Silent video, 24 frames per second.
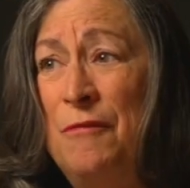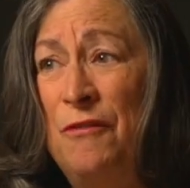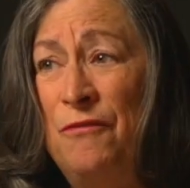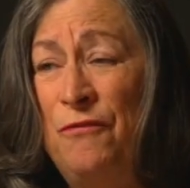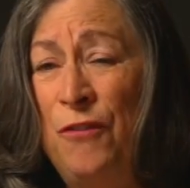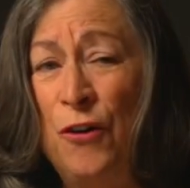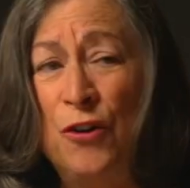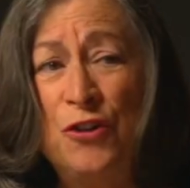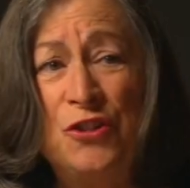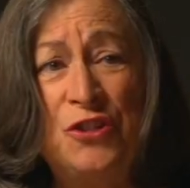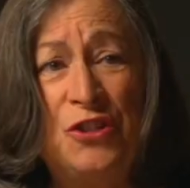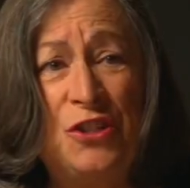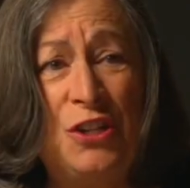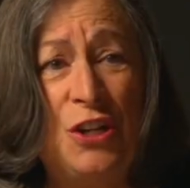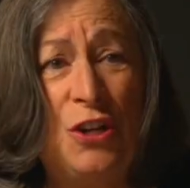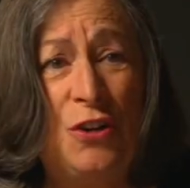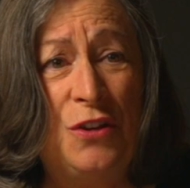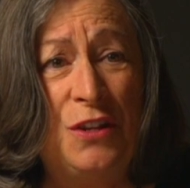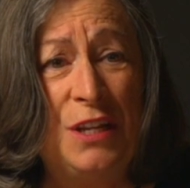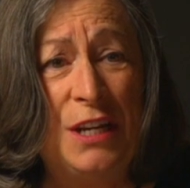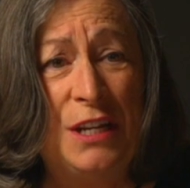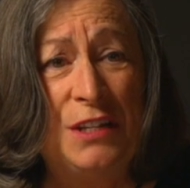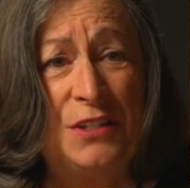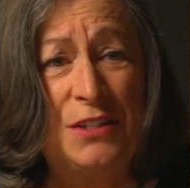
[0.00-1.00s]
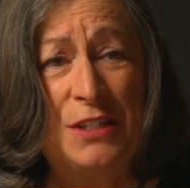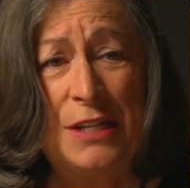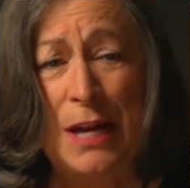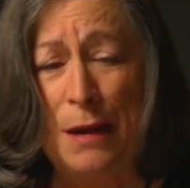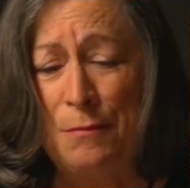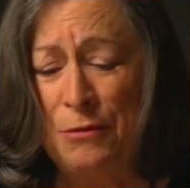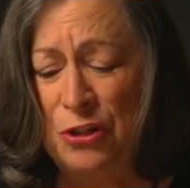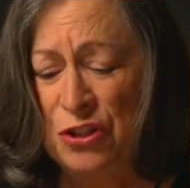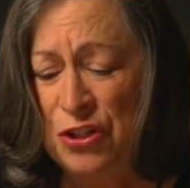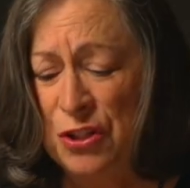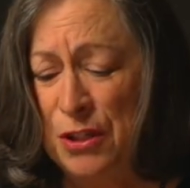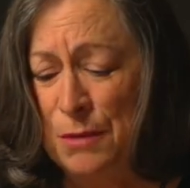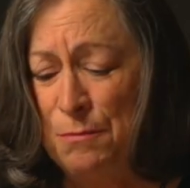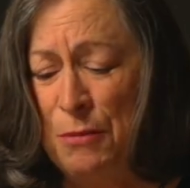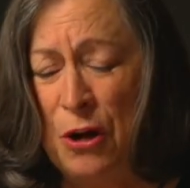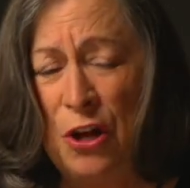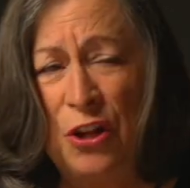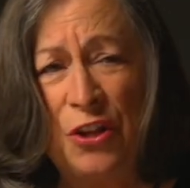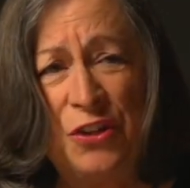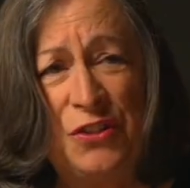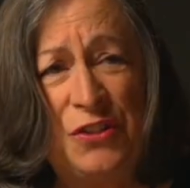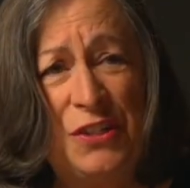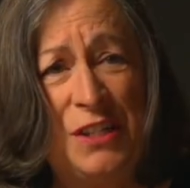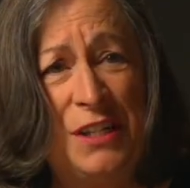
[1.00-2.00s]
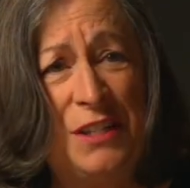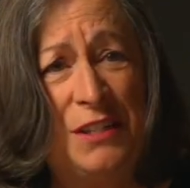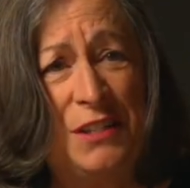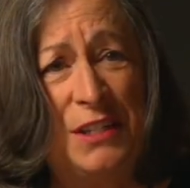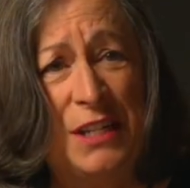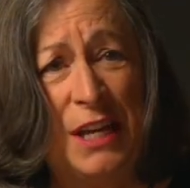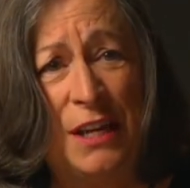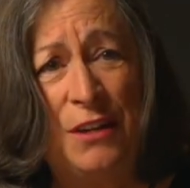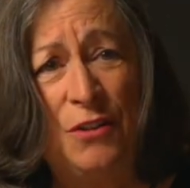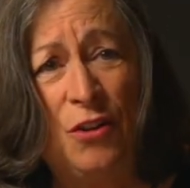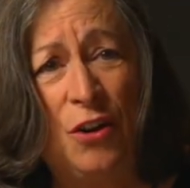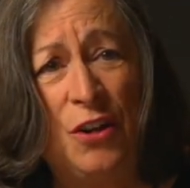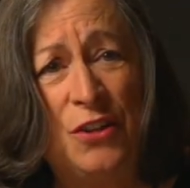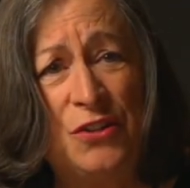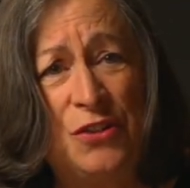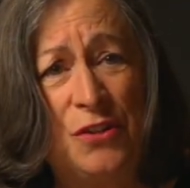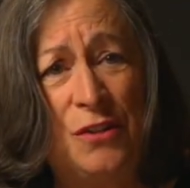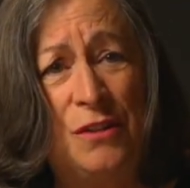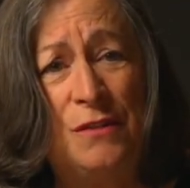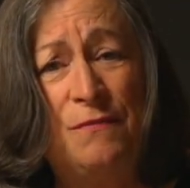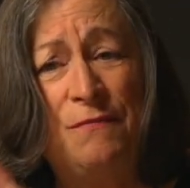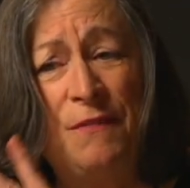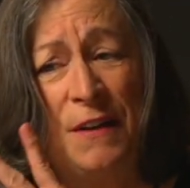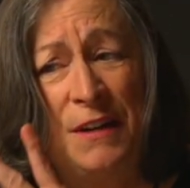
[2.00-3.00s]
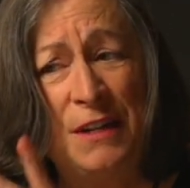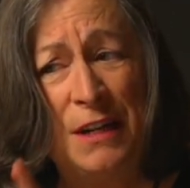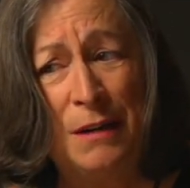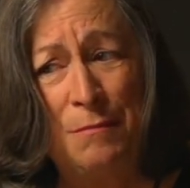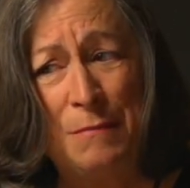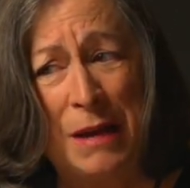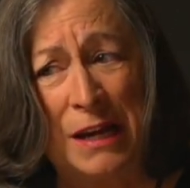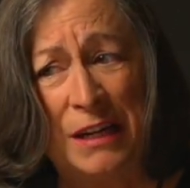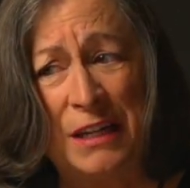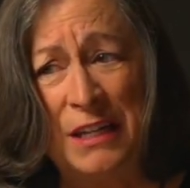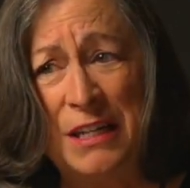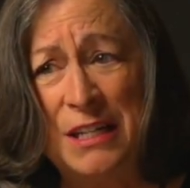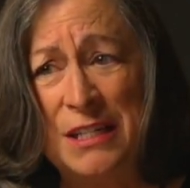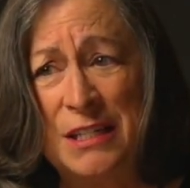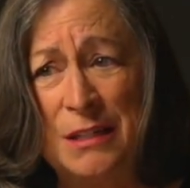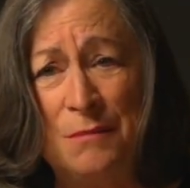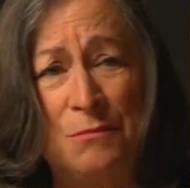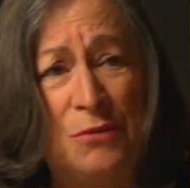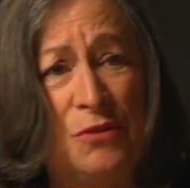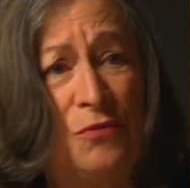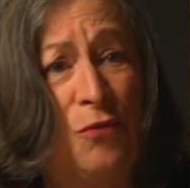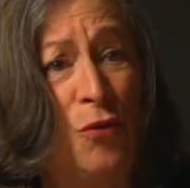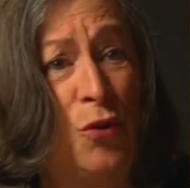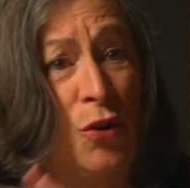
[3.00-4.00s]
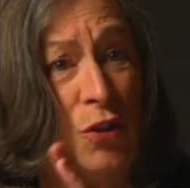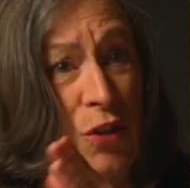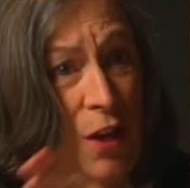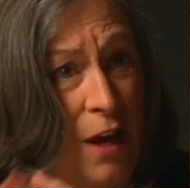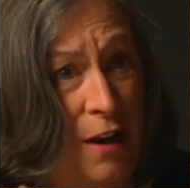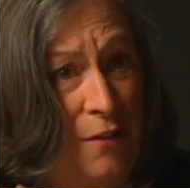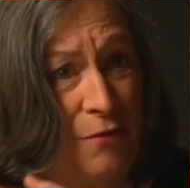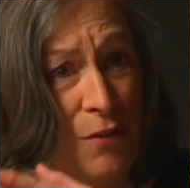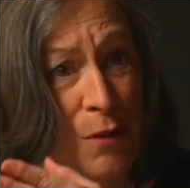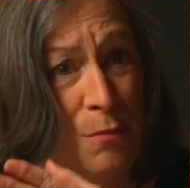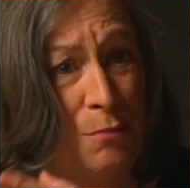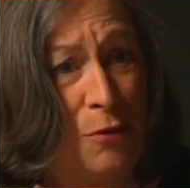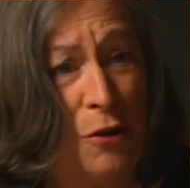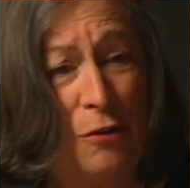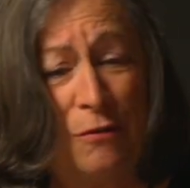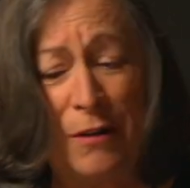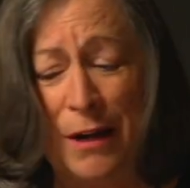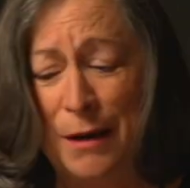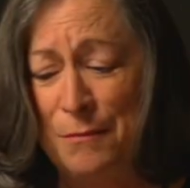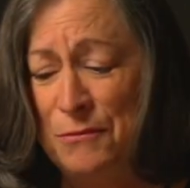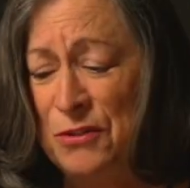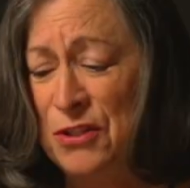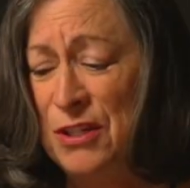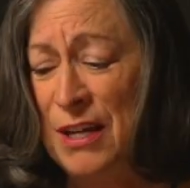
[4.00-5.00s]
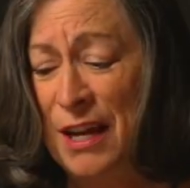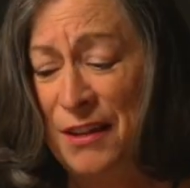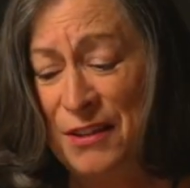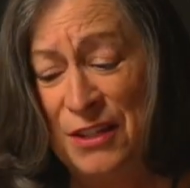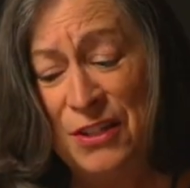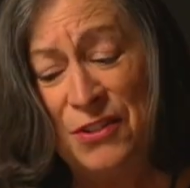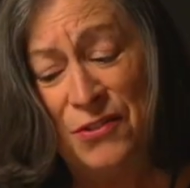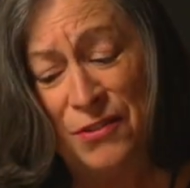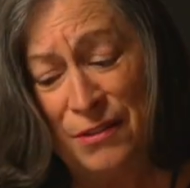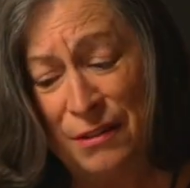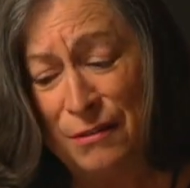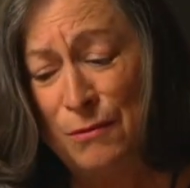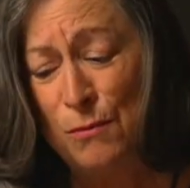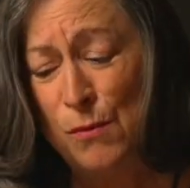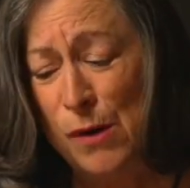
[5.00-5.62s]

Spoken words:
First, you know, they established the policies and also the funding mechanisms for a lot of the programs. Yeah, this is a little